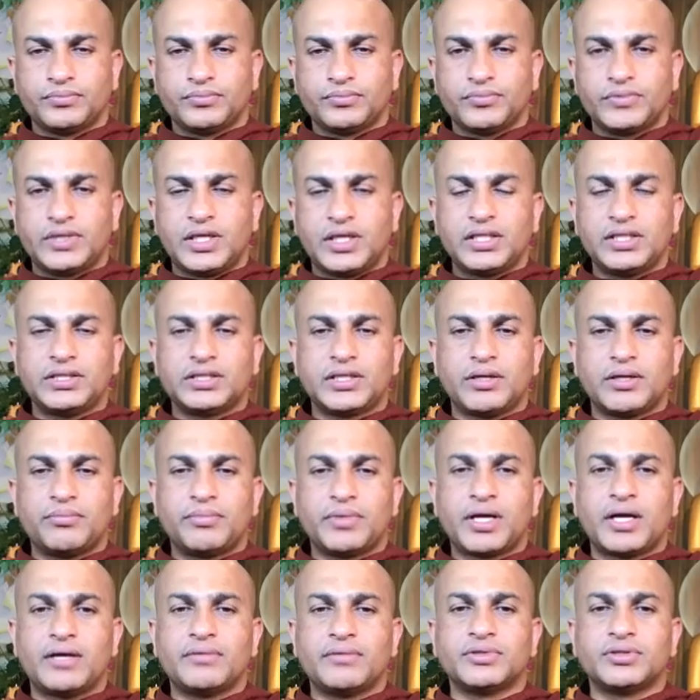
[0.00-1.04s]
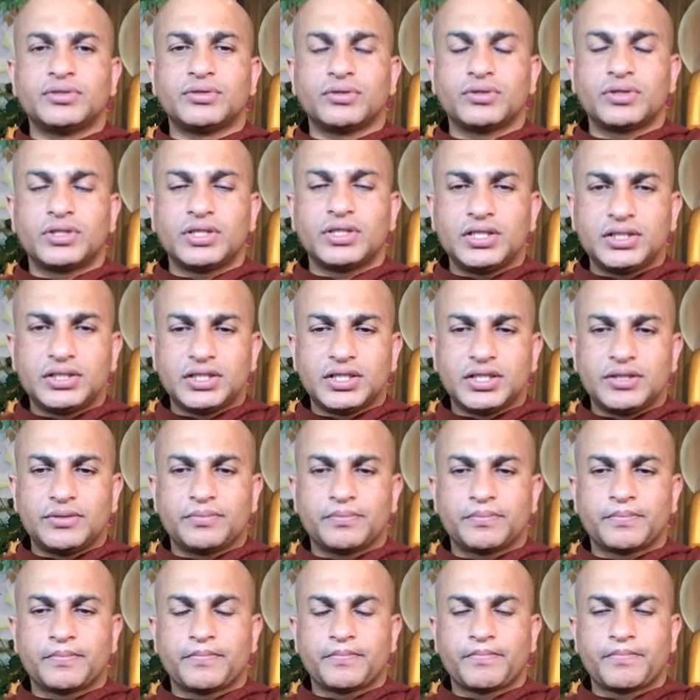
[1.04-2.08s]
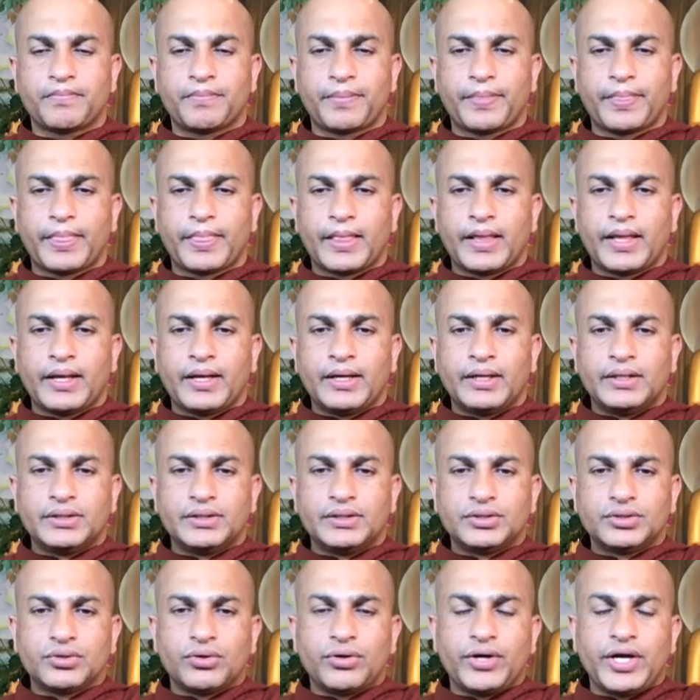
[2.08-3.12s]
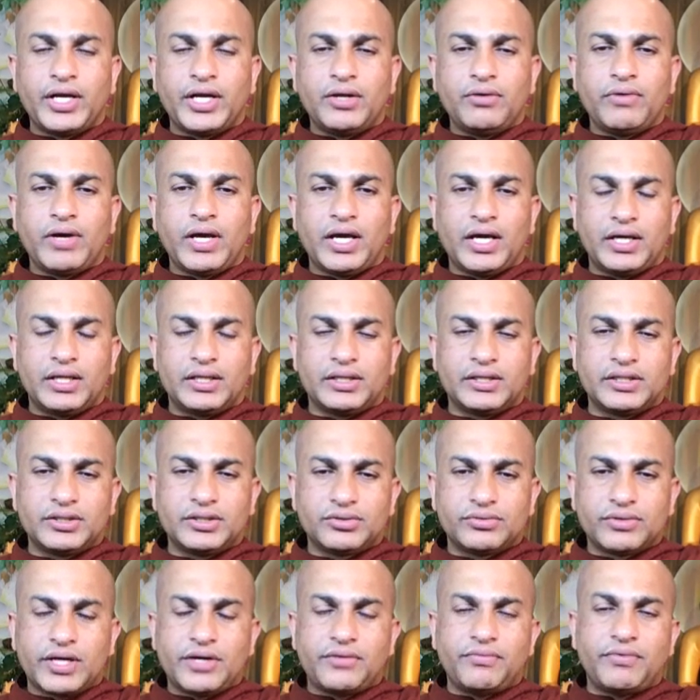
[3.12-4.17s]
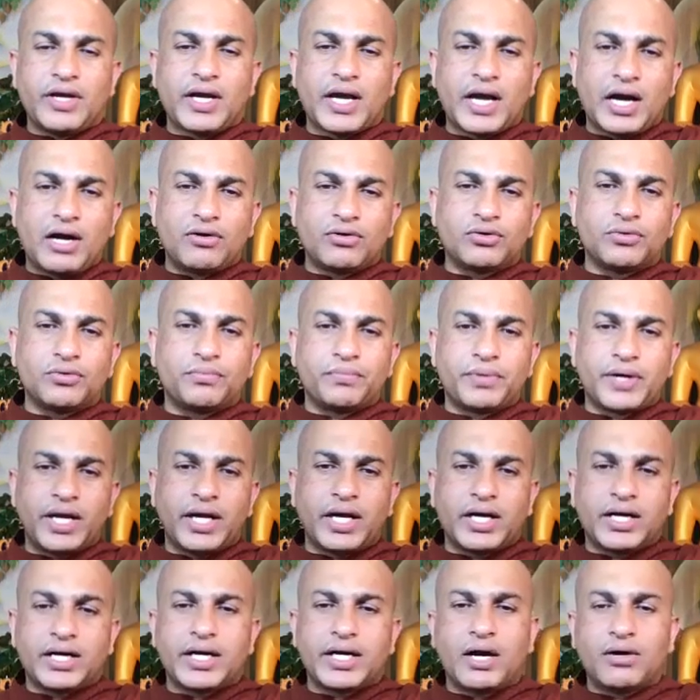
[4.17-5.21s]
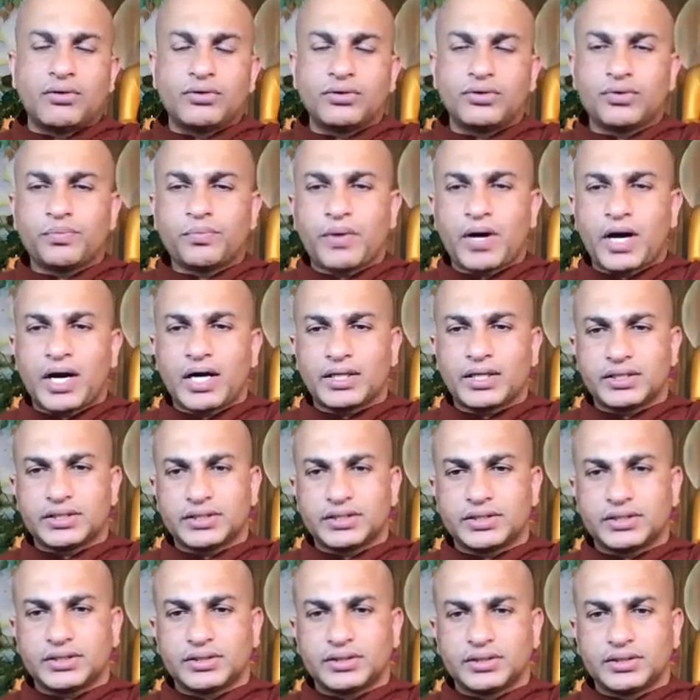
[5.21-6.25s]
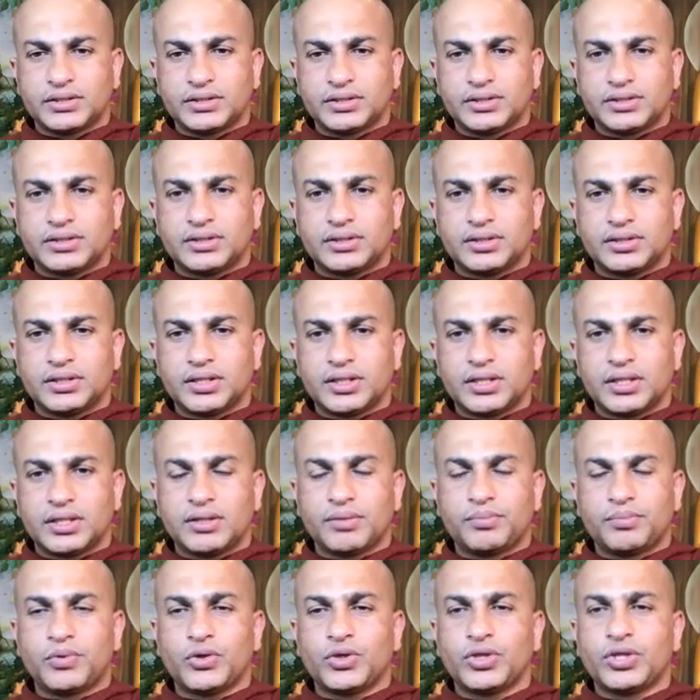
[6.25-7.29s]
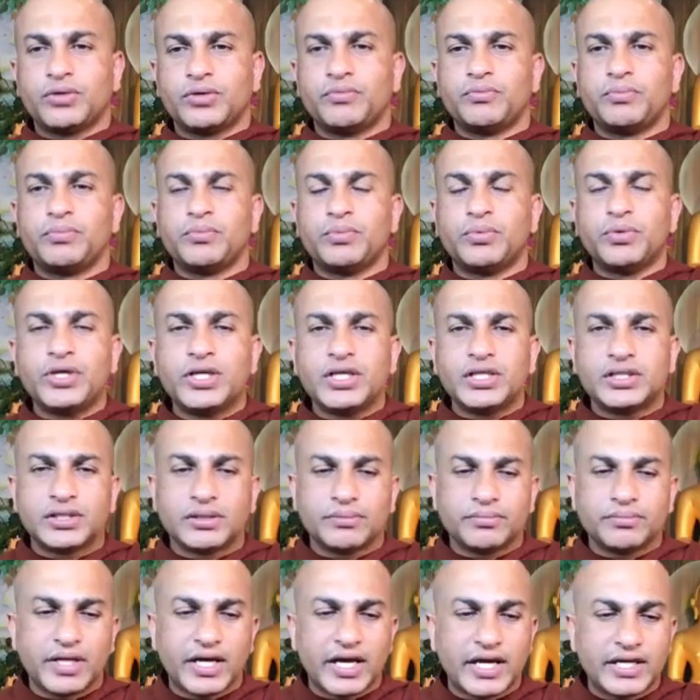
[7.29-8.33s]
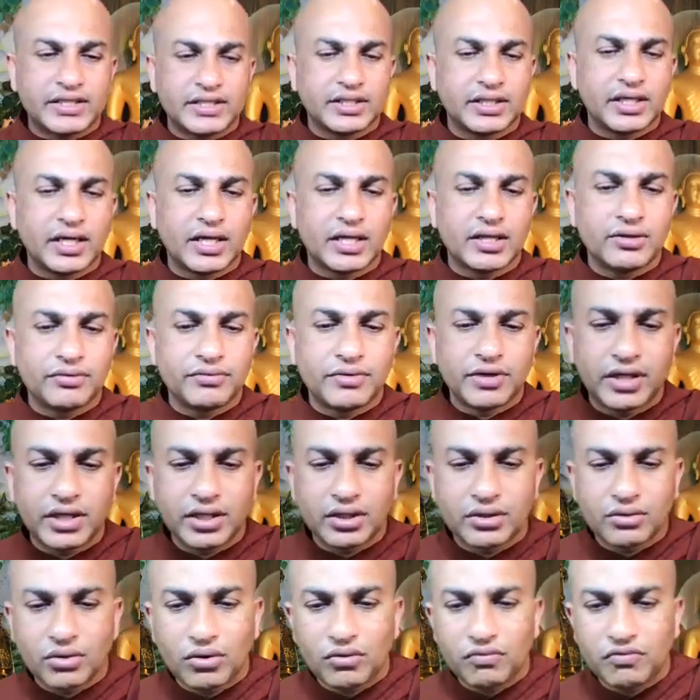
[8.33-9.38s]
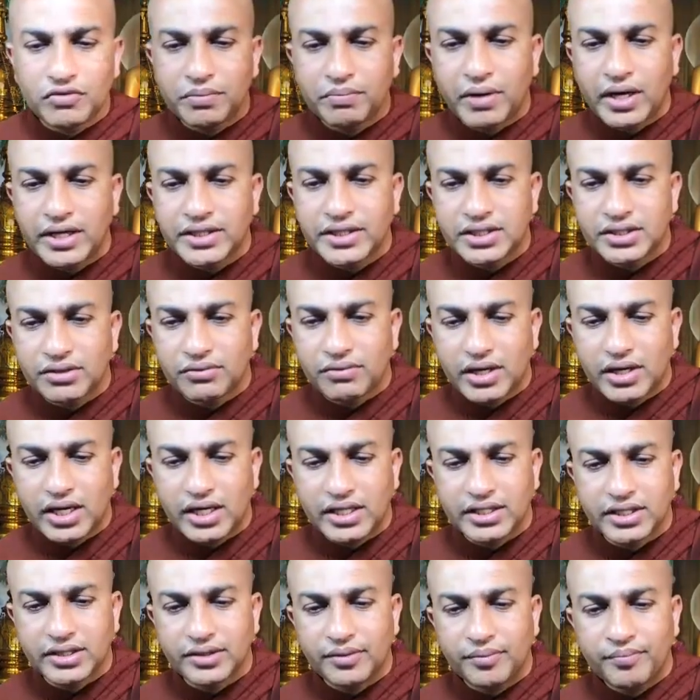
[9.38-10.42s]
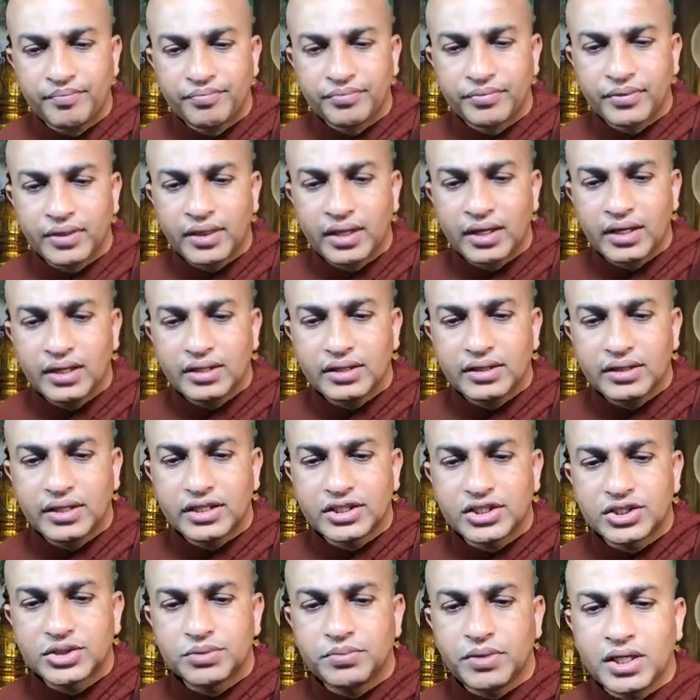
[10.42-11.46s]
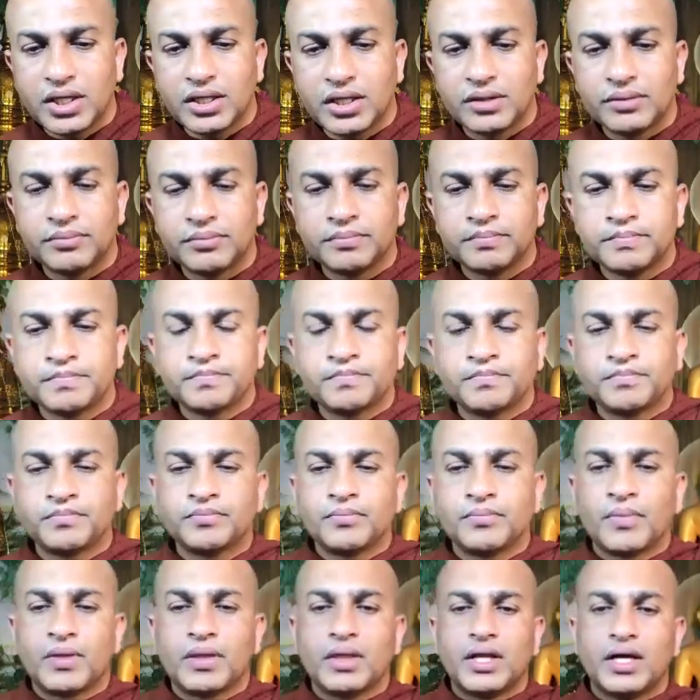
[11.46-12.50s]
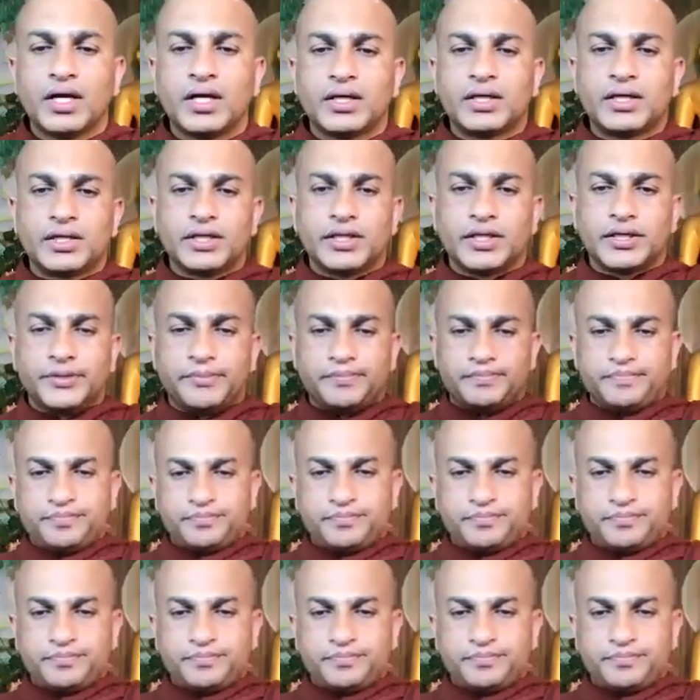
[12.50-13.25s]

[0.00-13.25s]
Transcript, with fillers: That is sometimes not easy. So anyway, that's why we have to break down to parts for the Buddhism, there is another word called Vibhajjavada. That means that uh,